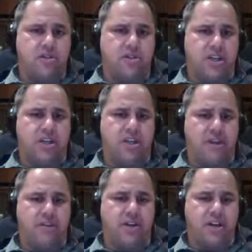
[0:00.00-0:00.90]
to get every
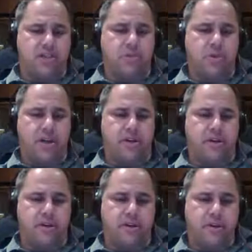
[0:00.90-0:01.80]
customer they're getting.
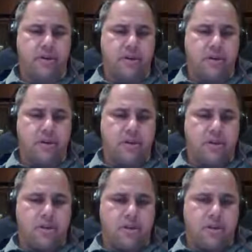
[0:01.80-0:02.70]

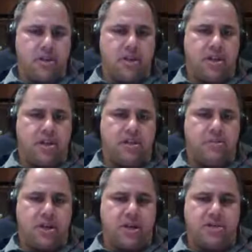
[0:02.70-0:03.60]
That doesn't make
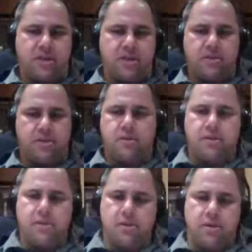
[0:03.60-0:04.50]
sense.
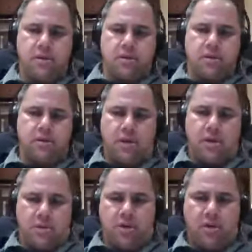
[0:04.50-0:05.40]
I
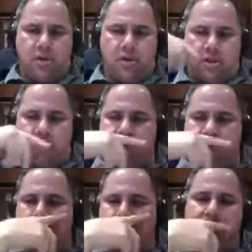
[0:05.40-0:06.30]
mean, they'd be
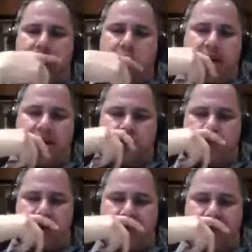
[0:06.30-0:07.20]
burning through cash way
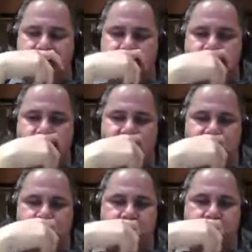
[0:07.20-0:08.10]
faster. So that's what,
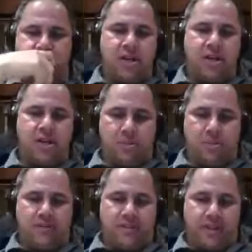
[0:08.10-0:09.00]
I mean,
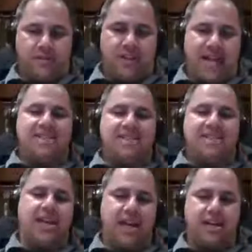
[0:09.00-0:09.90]
if that's the
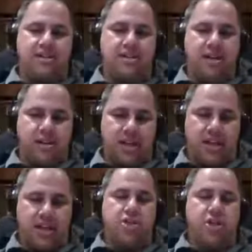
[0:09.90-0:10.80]
case, they need
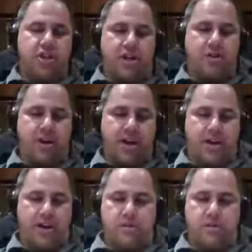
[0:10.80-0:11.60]
to shut down right now,